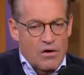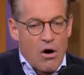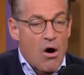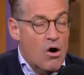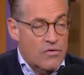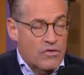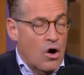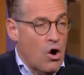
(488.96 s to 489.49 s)
the
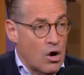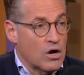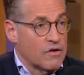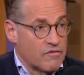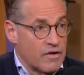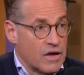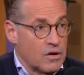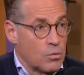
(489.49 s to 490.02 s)
heart
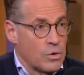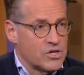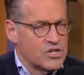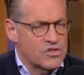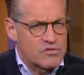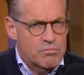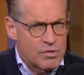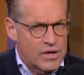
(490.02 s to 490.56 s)
of it, which
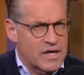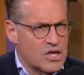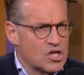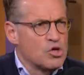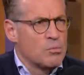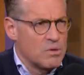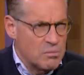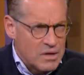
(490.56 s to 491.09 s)
is bringing
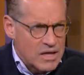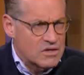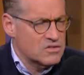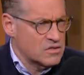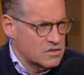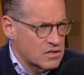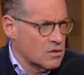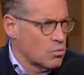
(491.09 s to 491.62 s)
human beings
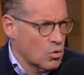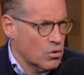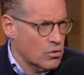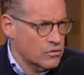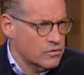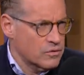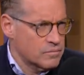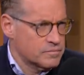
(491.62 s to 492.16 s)
into the
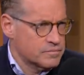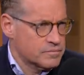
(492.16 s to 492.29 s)
world.